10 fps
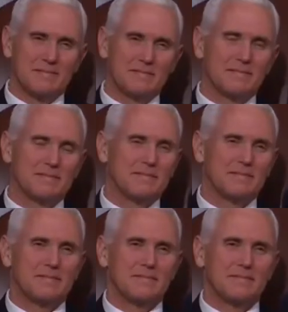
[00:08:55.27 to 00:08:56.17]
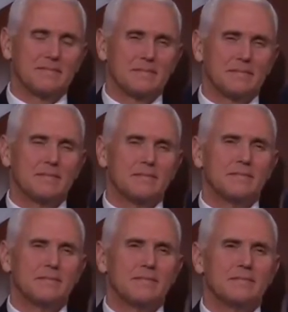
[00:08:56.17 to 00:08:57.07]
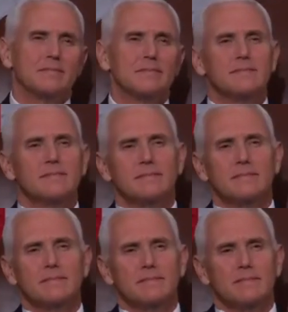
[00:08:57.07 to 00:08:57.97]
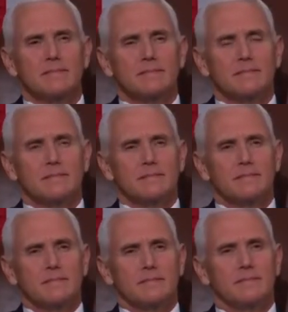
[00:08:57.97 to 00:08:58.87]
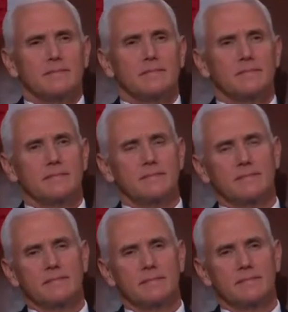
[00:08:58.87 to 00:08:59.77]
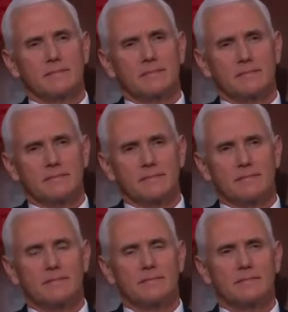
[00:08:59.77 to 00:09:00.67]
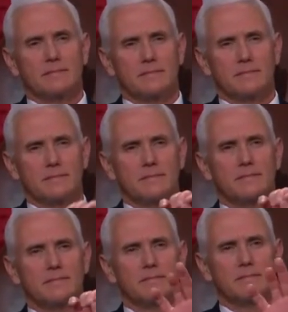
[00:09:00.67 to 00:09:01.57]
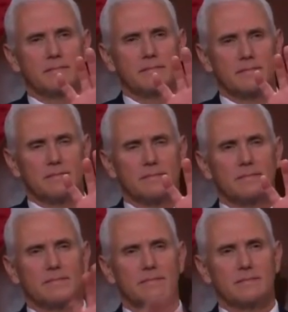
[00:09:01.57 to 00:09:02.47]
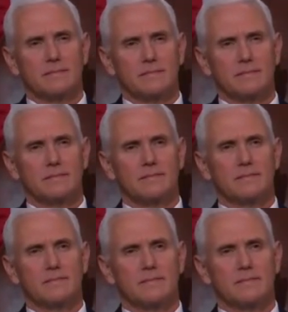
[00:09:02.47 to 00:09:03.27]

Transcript: This person isn't speaking.